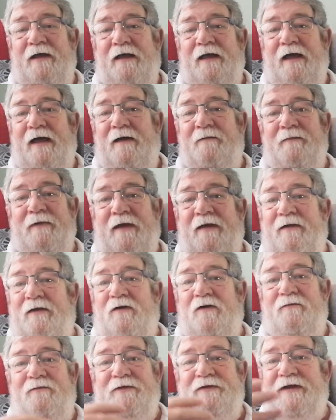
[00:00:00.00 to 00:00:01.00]

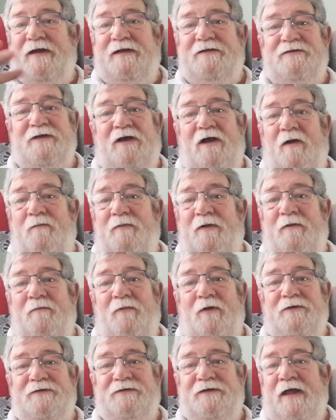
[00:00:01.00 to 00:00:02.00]
If it takes a couple of
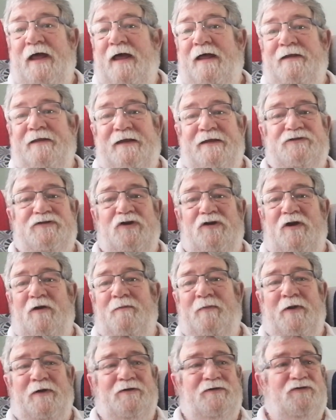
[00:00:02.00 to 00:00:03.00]
months, this took
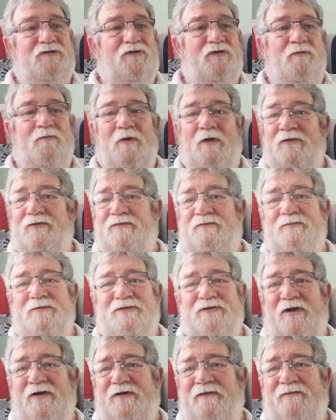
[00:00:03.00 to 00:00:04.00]
about 2 months from
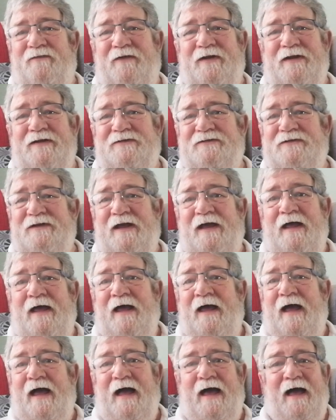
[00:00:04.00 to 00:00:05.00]
start to finish.
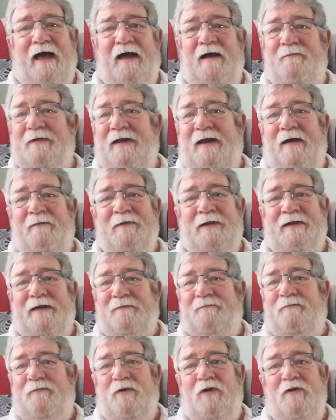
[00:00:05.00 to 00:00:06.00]
I mean,
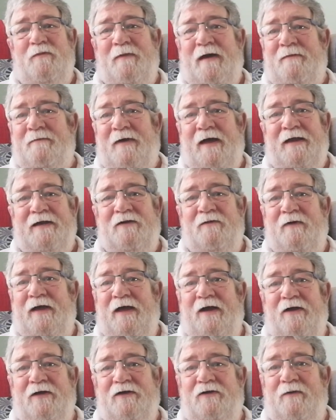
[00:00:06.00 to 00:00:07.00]
it blew my mind away
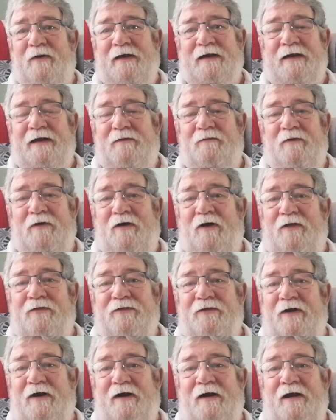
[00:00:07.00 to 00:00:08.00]
how quickly we got
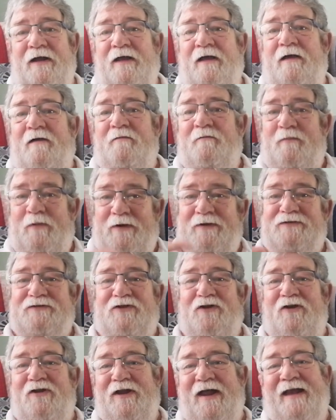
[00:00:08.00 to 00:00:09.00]
there. But it's
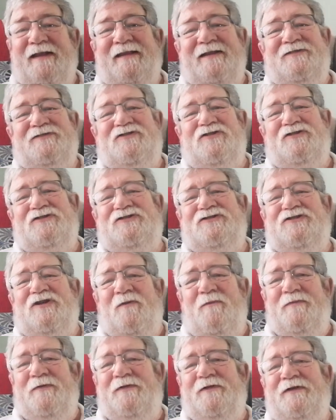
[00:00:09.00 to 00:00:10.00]
good, and it's just
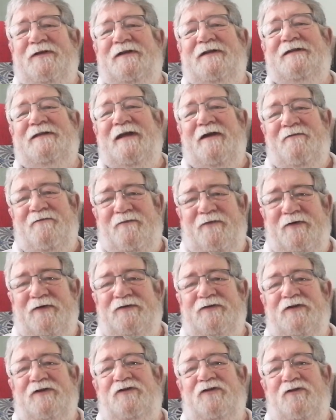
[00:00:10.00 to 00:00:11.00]
something
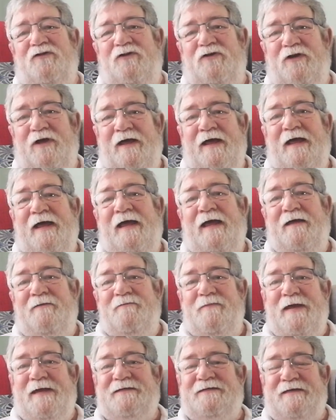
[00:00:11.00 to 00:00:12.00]
different to do. It
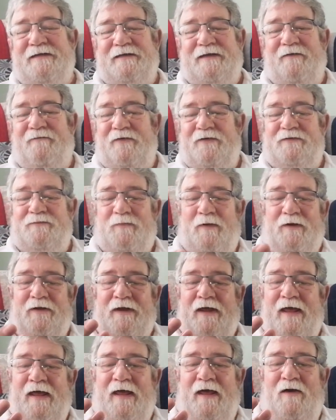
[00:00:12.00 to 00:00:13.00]
makes a difference.
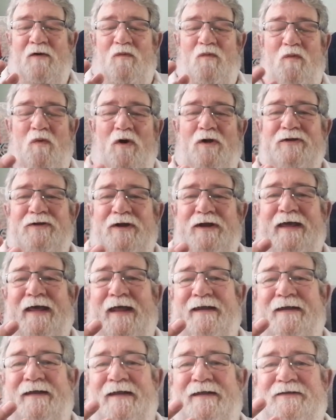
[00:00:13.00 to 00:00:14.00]
But one, you're
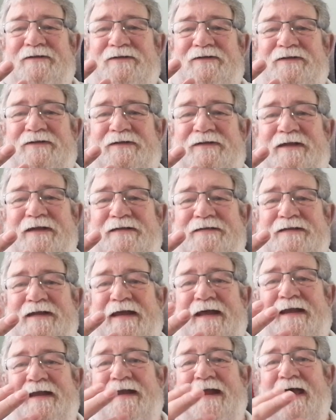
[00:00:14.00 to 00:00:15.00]
getting to see
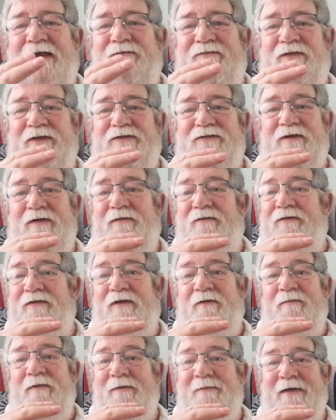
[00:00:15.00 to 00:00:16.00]
a knife that
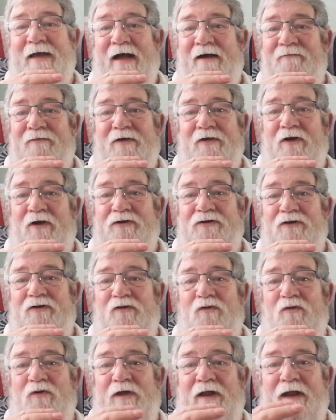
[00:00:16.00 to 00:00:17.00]
you maybe haven't got in your
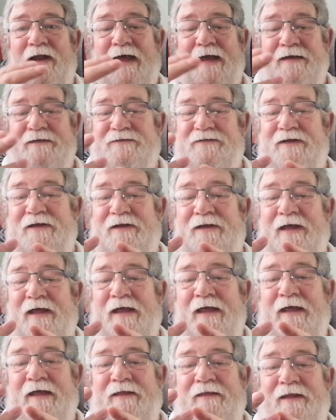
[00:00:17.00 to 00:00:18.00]
own collection,
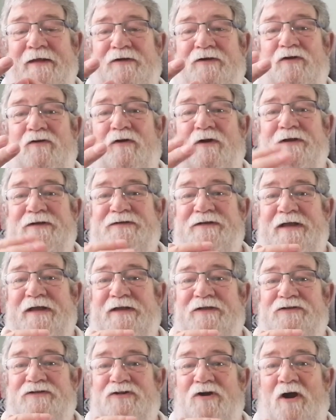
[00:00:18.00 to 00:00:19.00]
that you're going to see
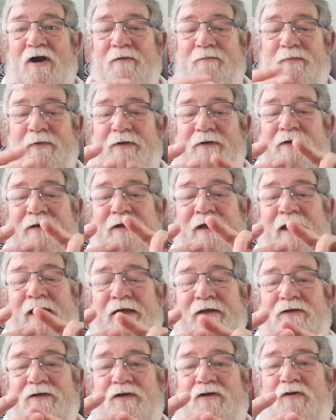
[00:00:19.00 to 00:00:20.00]
it sharpened,
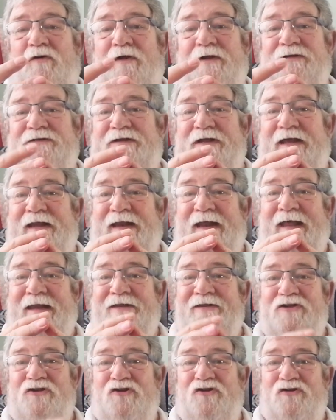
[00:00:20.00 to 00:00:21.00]
you're going to see it
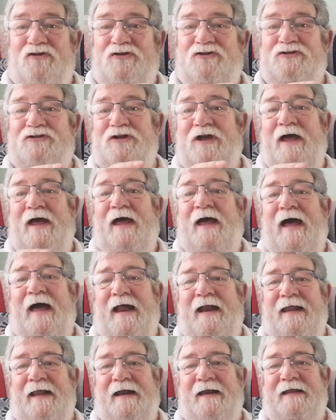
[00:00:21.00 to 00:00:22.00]
in use,
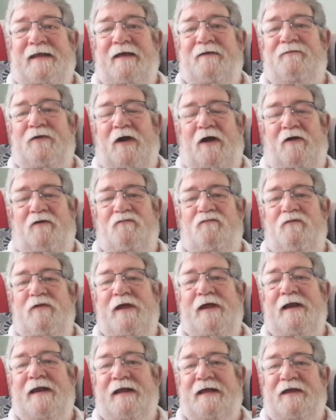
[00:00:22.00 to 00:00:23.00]
and it'll give you a
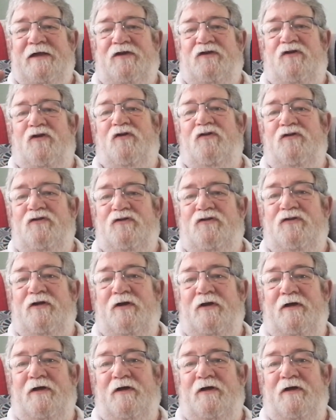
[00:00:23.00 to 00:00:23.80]
really good